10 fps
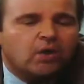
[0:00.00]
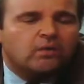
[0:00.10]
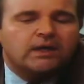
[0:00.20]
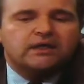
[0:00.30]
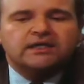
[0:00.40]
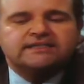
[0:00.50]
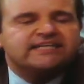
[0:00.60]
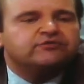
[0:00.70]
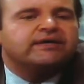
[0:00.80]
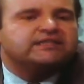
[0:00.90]
Oh, uh,
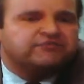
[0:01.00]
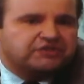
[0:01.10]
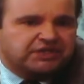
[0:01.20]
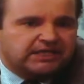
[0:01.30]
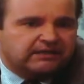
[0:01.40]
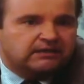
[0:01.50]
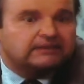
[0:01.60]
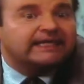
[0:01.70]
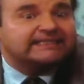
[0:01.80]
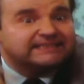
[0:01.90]
they transferred you here
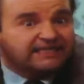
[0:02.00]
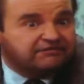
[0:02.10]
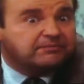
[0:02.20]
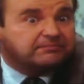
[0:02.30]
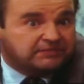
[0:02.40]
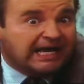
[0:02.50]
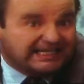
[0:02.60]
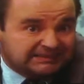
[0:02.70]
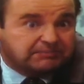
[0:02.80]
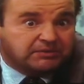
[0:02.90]
last night from the
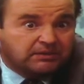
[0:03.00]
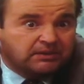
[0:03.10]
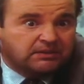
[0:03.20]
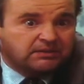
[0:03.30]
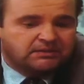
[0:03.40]
hospital.